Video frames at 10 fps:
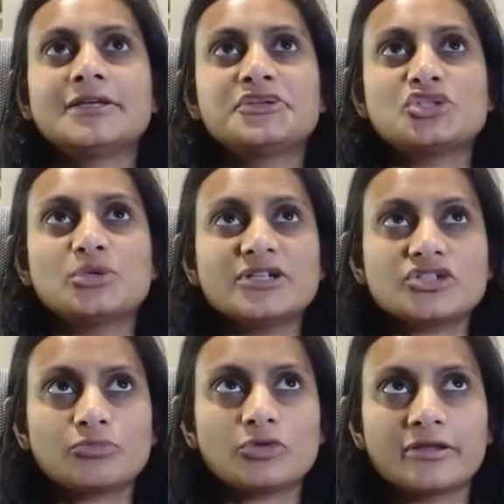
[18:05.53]
so much
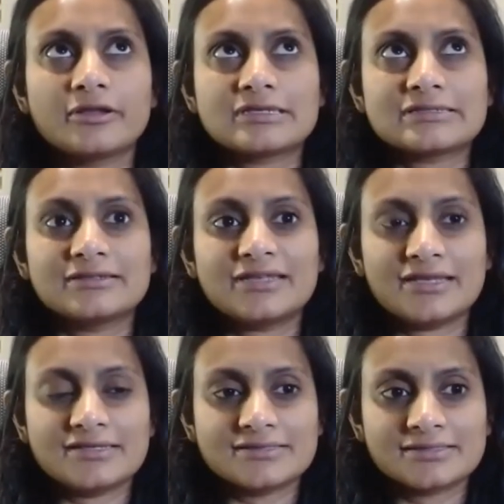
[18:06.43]
of product
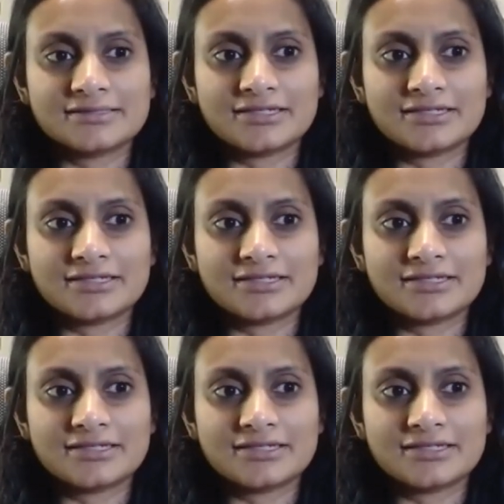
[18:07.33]
is